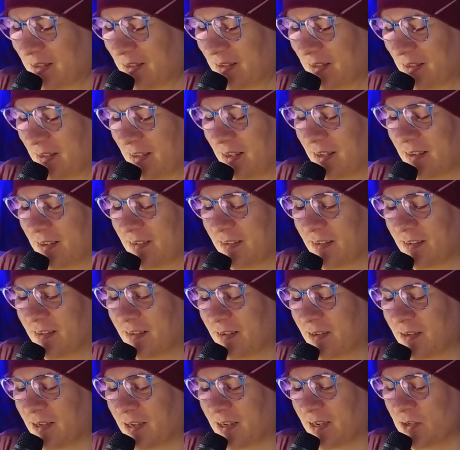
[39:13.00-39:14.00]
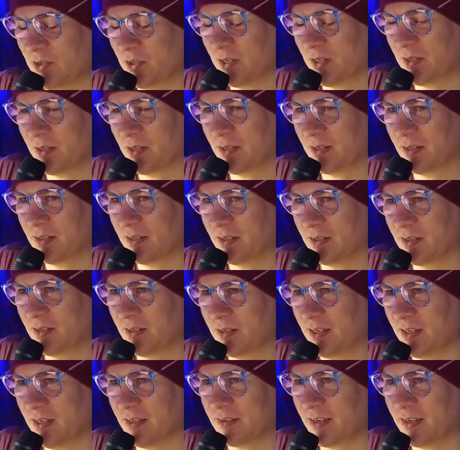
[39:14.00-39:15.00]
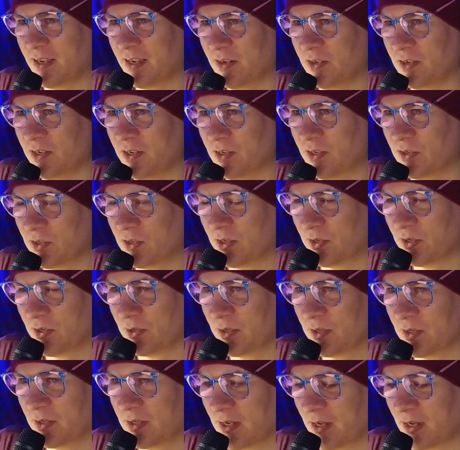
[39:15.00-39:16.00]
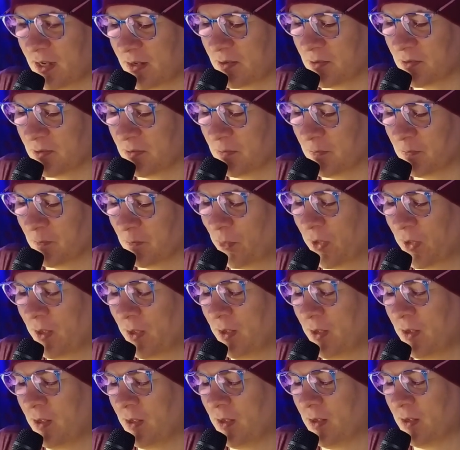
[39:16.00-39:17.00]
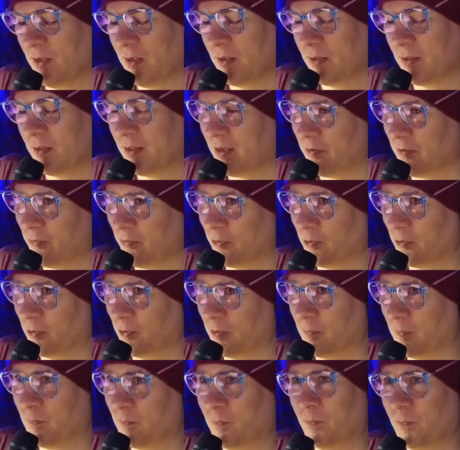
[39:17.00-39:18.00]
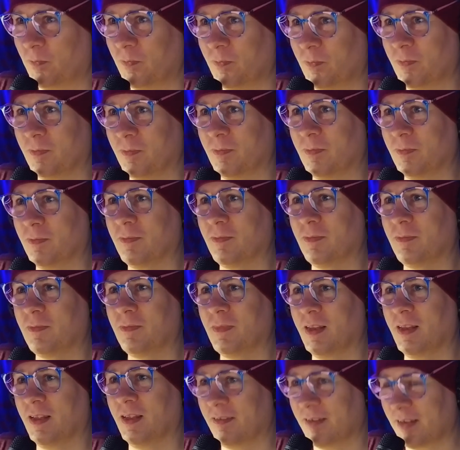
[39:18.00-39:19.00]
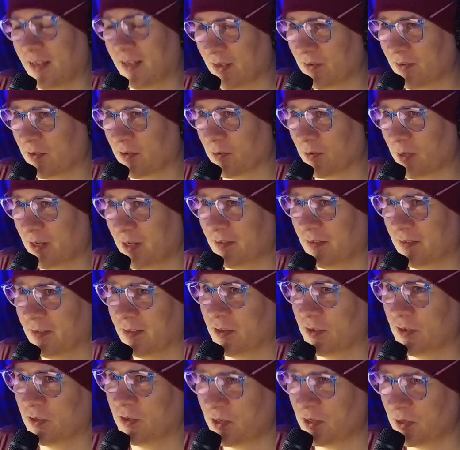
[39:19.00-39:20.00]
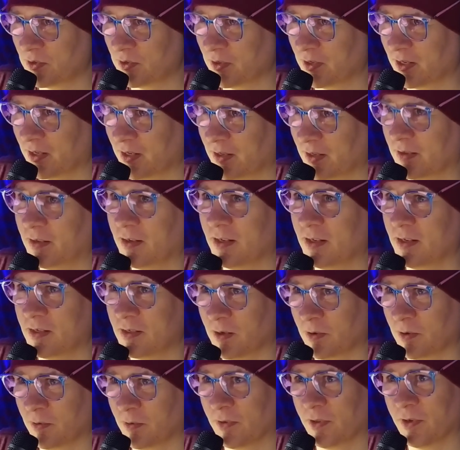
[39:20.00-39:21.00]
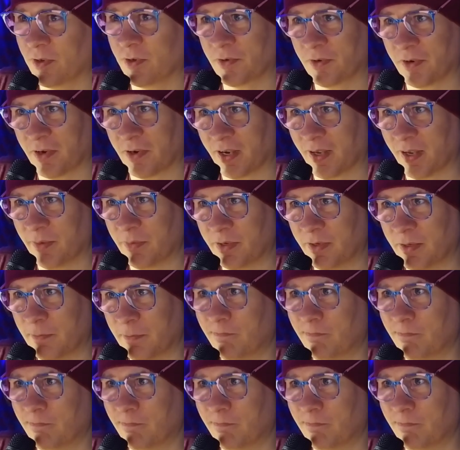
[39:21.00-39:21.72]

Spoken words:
Yes, okay, Shizuka. Yes, Kenji is Shizuka's uncle. Therefore, it stands to reason that Shizuka is of the tribe.